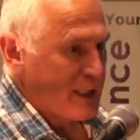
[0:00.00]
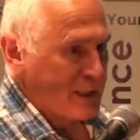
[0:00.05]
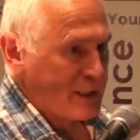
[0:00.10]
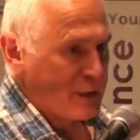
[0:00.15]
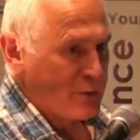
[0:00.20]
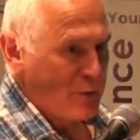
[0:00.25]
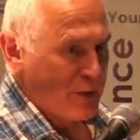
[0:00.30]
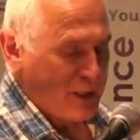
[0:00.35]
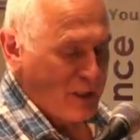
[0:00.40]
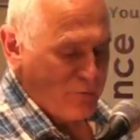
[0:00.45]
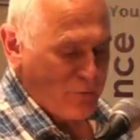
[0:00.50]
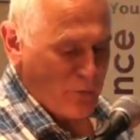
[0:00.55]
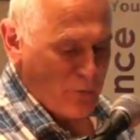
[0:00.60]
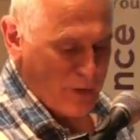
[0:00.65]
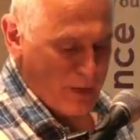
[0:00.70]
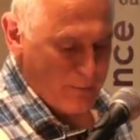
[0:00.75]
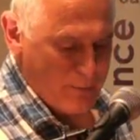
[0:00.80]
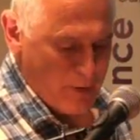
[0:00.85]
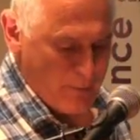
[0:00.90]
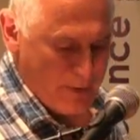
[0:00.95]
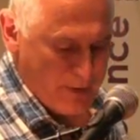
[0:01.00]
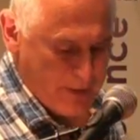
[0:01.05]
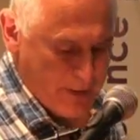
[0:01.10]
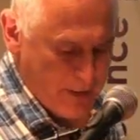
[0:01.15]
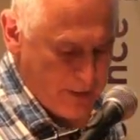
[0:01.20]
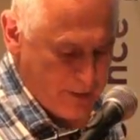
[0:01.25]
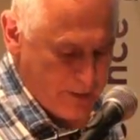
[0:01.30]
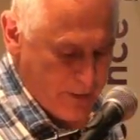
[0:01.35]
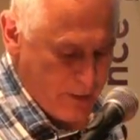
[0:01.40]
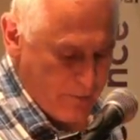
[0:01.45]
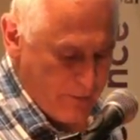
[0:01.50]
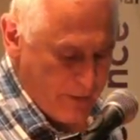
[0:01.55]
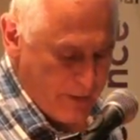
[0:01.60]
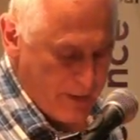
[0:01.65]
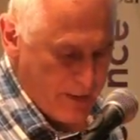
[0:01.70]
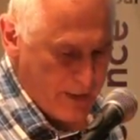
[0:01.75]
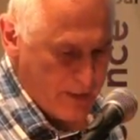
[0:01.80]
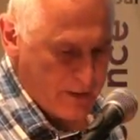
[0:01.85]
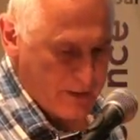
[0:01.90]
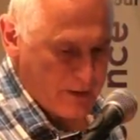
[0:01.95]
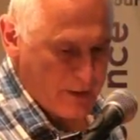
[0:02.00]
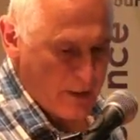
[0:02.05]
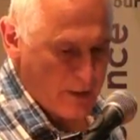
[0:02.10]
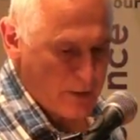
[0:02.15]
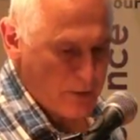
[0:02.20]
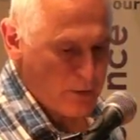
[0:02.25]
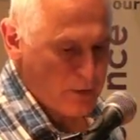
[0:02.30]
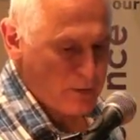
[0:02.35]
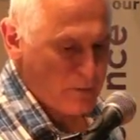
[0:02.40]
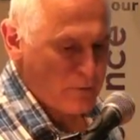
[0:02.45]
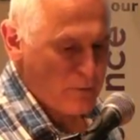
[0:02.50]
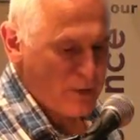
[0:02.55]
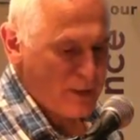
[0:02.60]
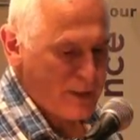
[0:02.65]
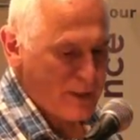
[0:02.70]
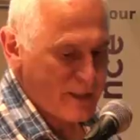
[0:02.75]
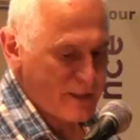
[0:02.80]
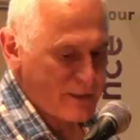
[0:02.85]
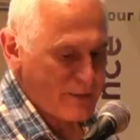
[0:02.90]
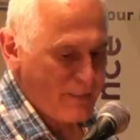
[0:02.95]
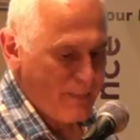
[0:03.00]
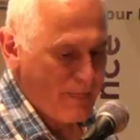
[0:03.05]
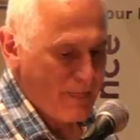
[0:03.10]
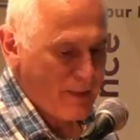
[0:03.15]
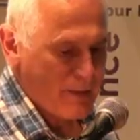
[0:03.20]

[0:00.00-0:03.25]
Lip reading: get it ready for implementation over the next 2 to 3 years.